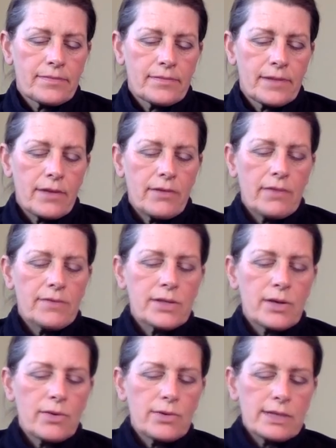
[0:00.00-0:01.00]
that you have
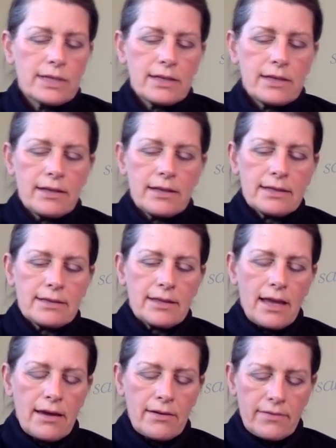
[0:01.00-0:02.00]
chosen this
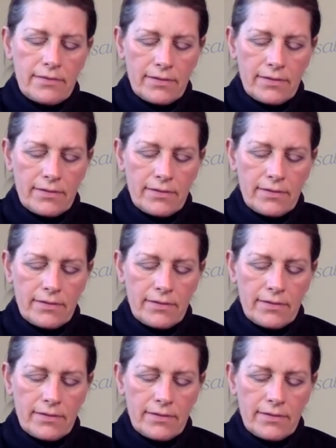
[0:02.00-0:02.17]
life.